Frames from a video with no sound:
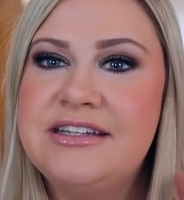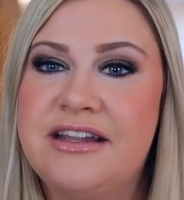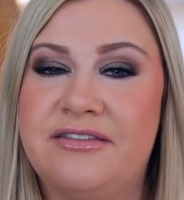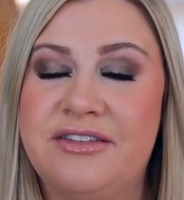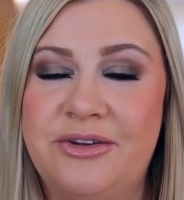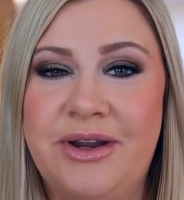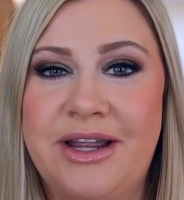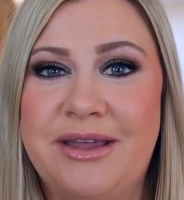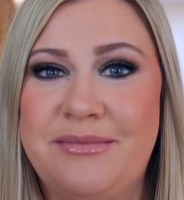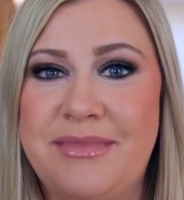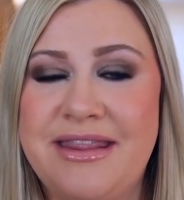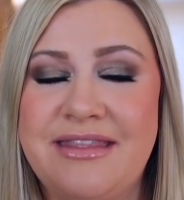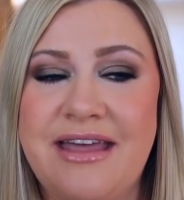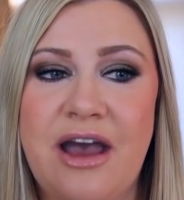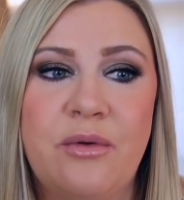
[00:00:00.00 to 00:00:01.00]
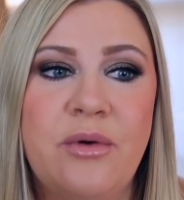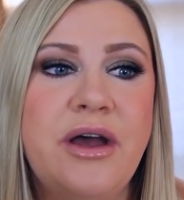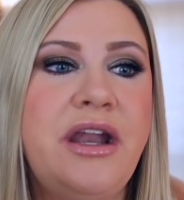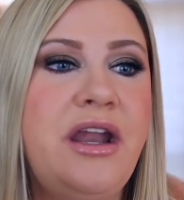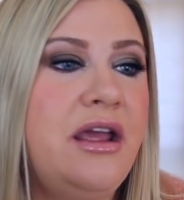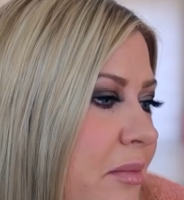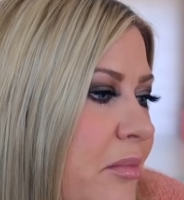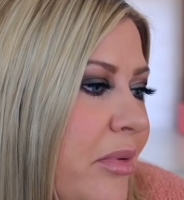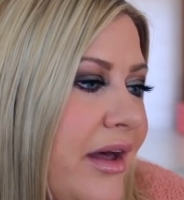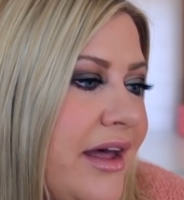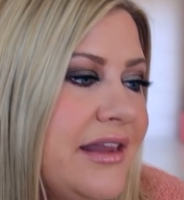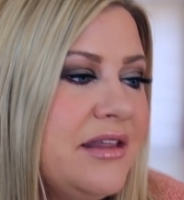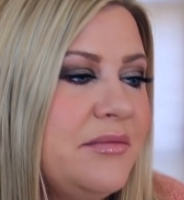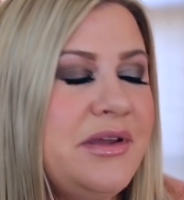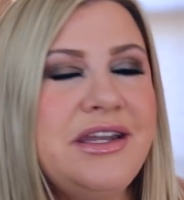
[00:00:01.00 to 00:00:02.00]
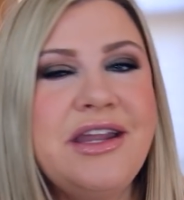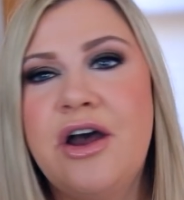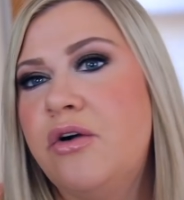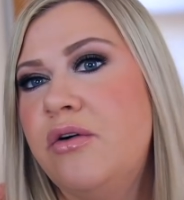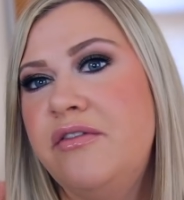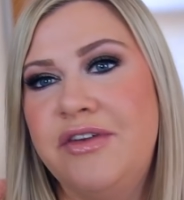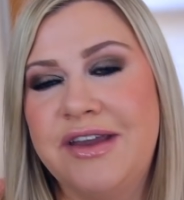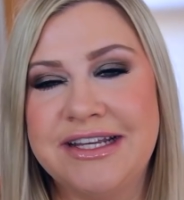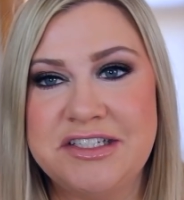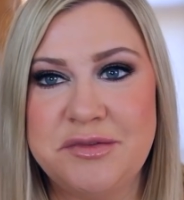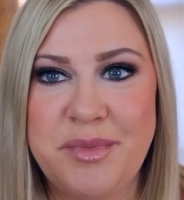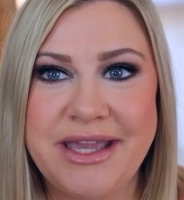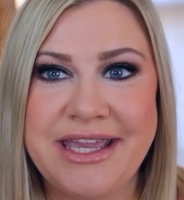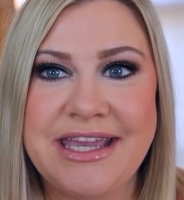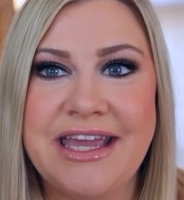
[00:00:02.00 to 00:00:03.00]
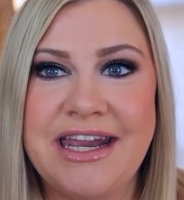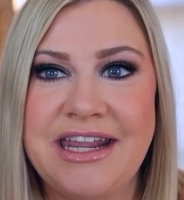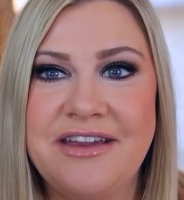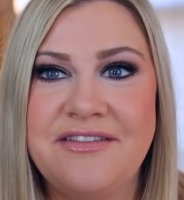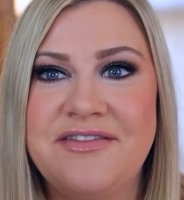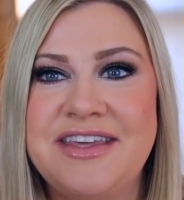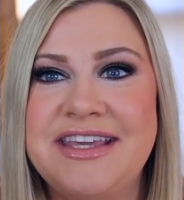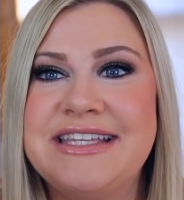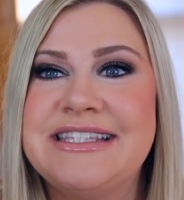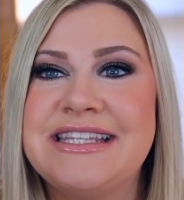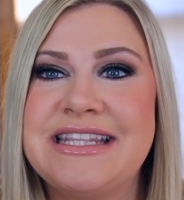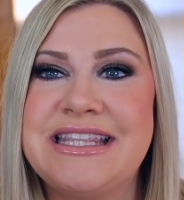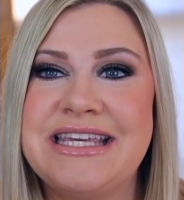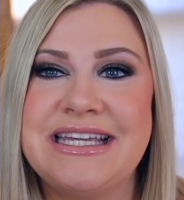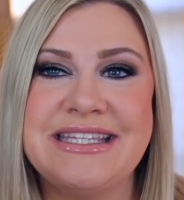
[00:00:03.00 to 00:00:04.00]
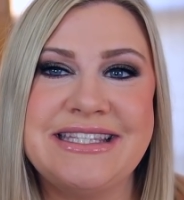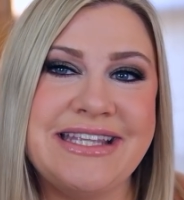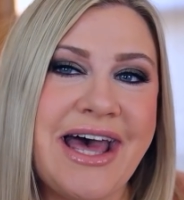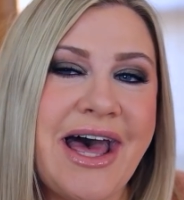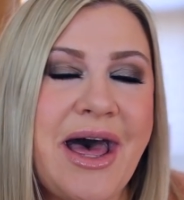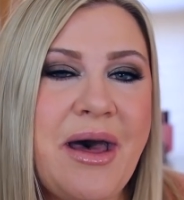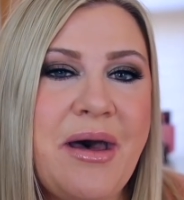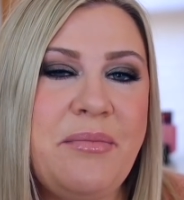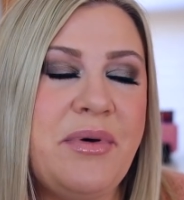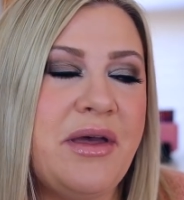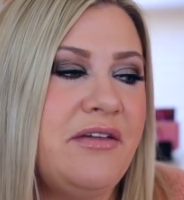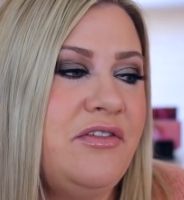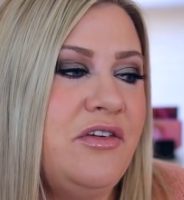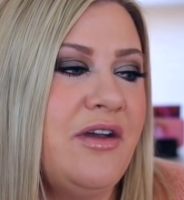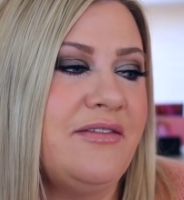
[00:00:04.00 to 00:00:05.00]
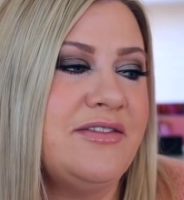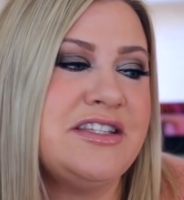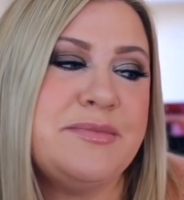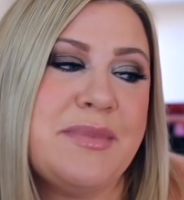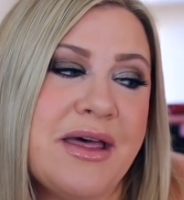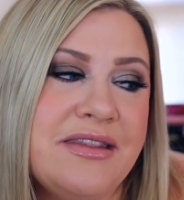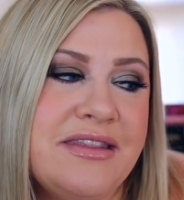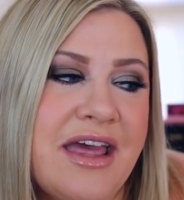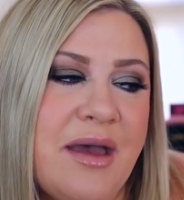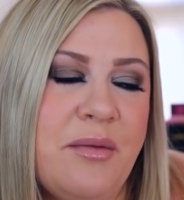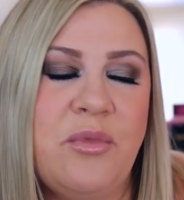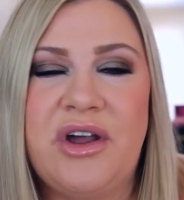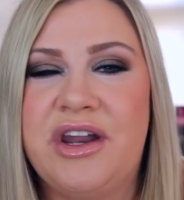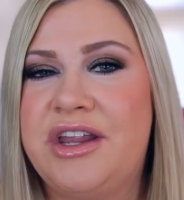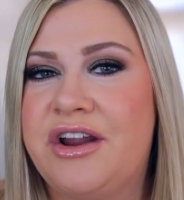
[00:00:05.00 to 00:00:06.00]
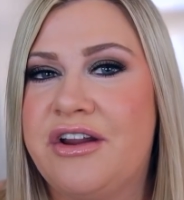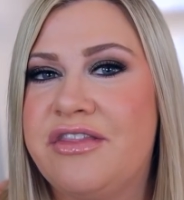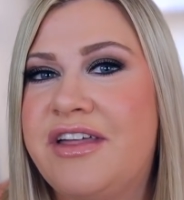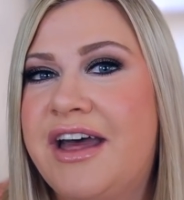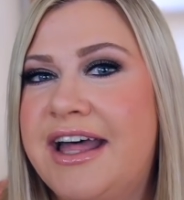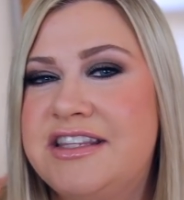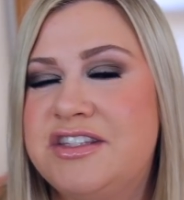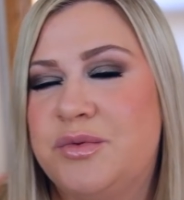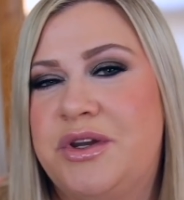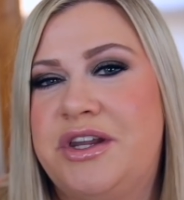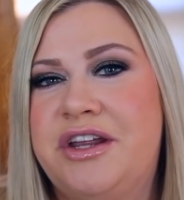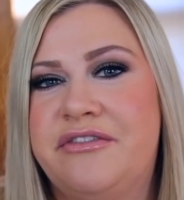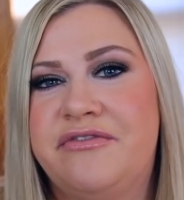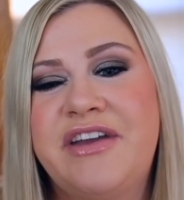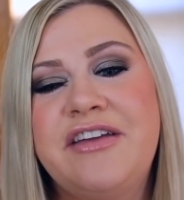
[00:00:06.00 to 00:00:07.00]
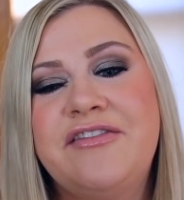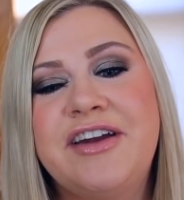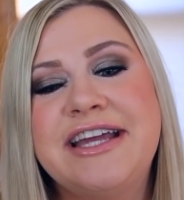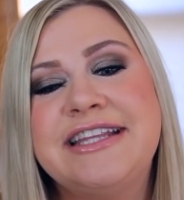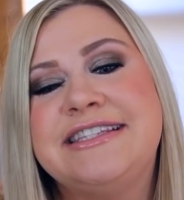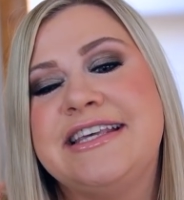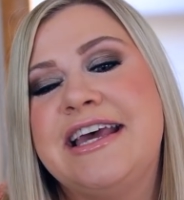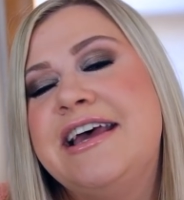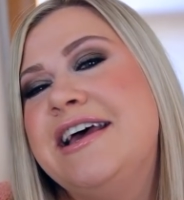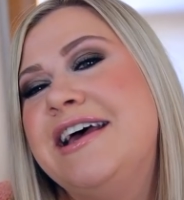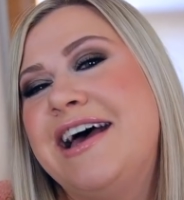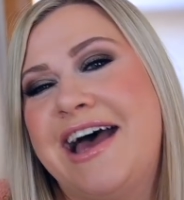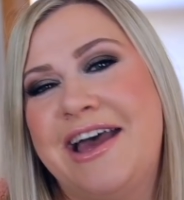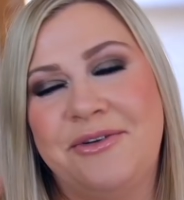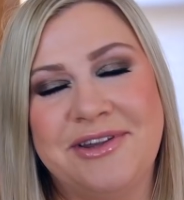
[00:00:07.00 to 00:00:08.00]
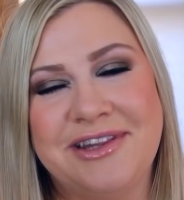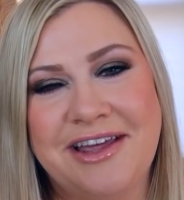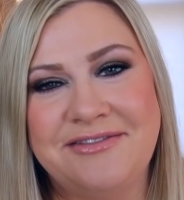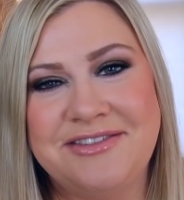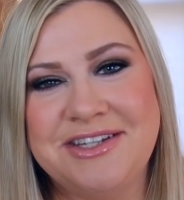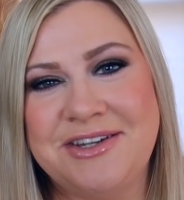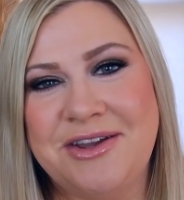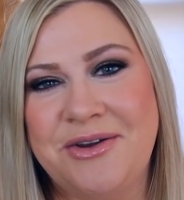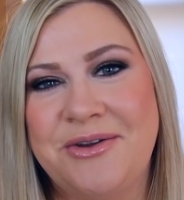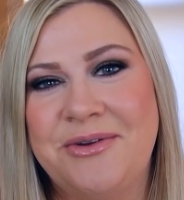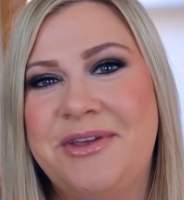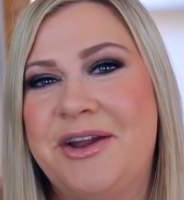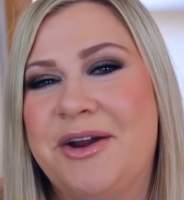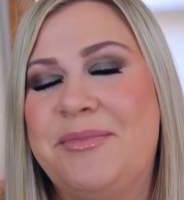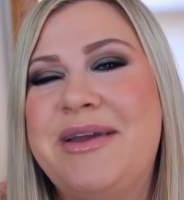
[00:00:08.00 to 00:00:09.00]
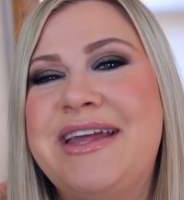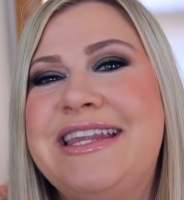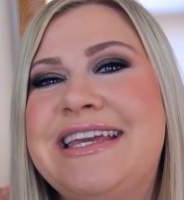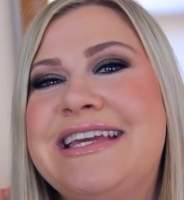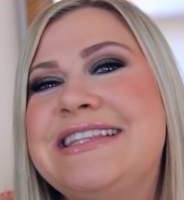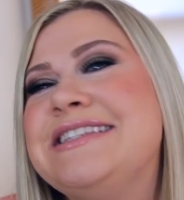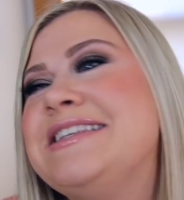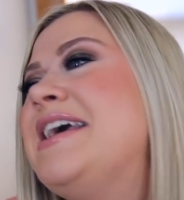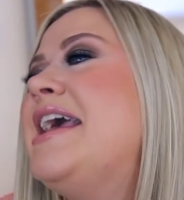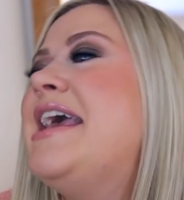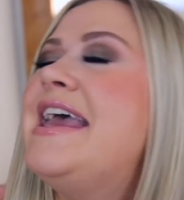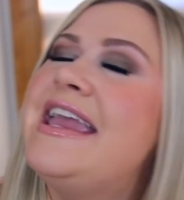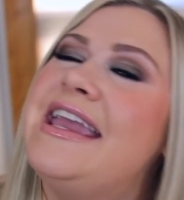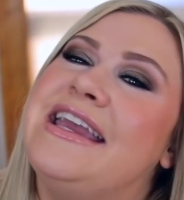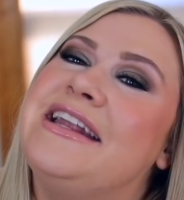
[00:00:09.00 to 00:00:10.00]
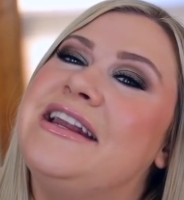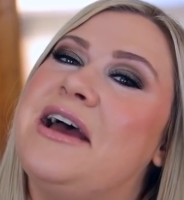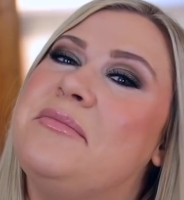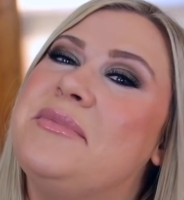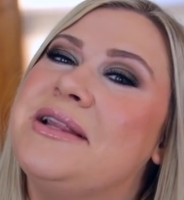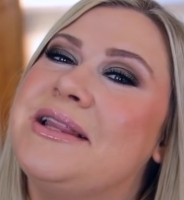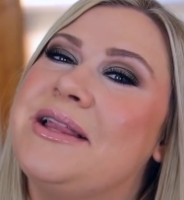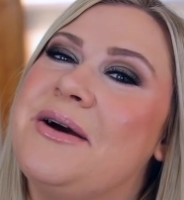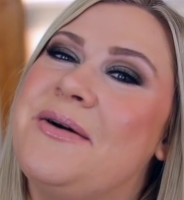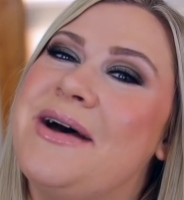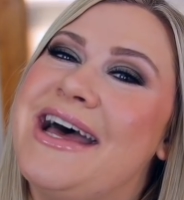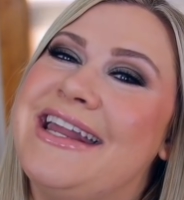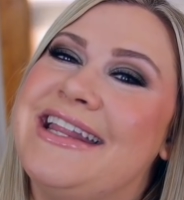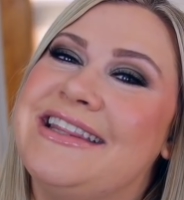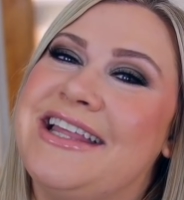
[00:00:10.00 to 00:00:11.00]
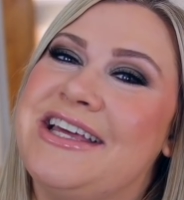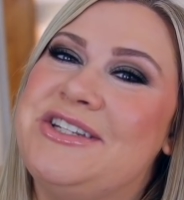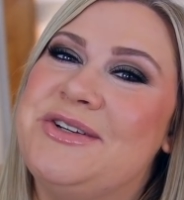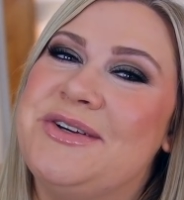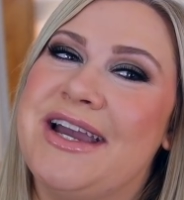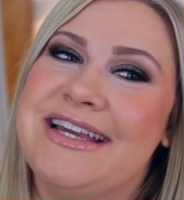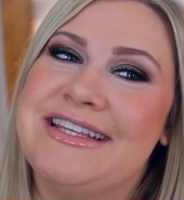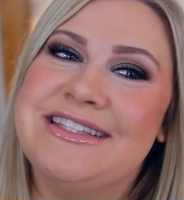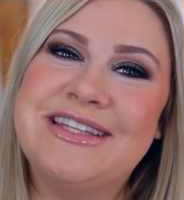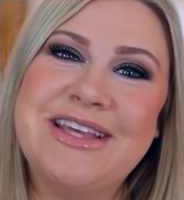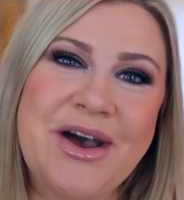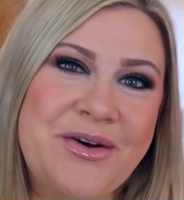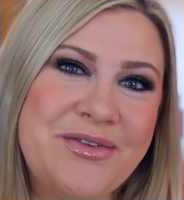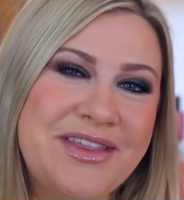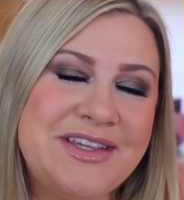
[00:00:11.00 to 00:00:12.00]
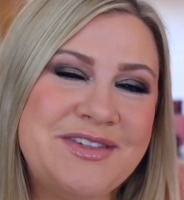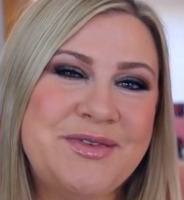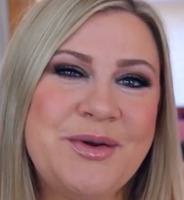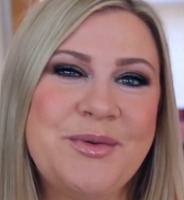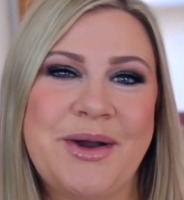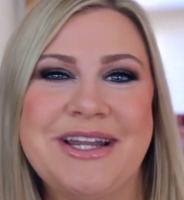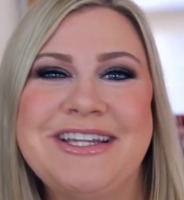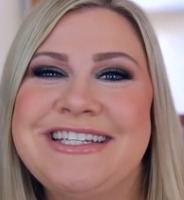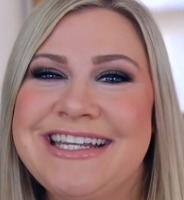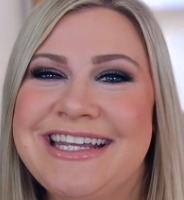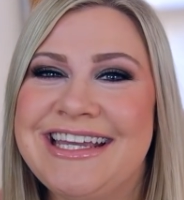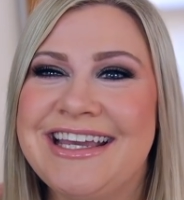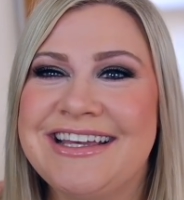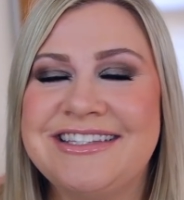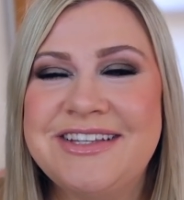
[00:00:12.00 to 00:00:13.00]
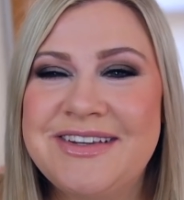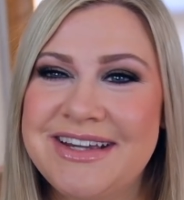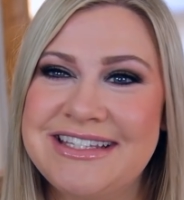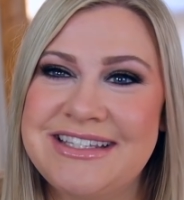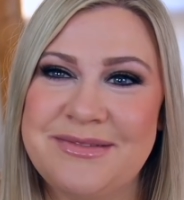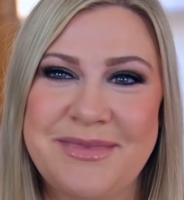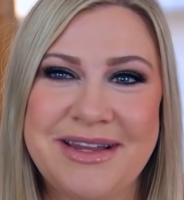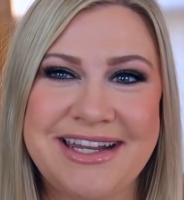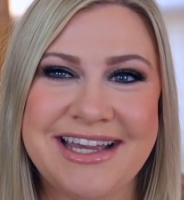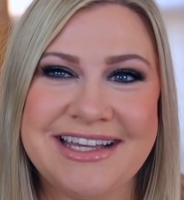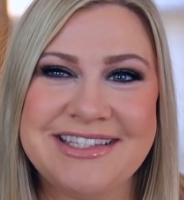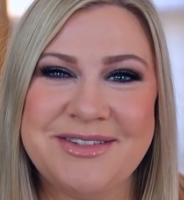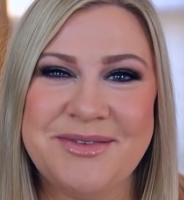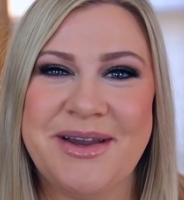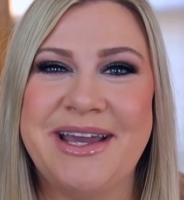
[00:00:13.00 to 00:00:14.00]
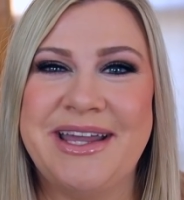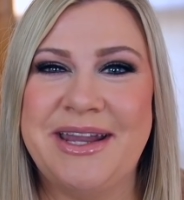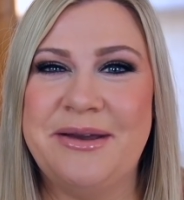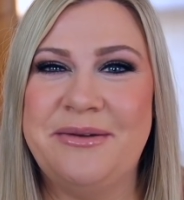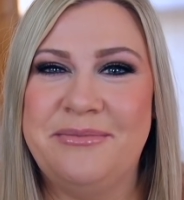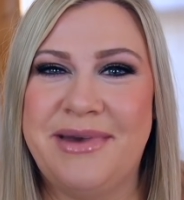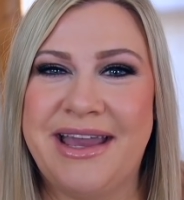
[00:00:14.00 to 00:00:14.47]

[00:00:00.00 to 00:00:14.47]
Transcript: Definitely recommend that one. But let me know if you guys are picking any of these things up, if you have smelled them, what are your thoughts, what are your favorites? I would love to know your opinions and I'm gonna go ahead and let you guys go. Thanks for watching. I'll see you guys in my next one.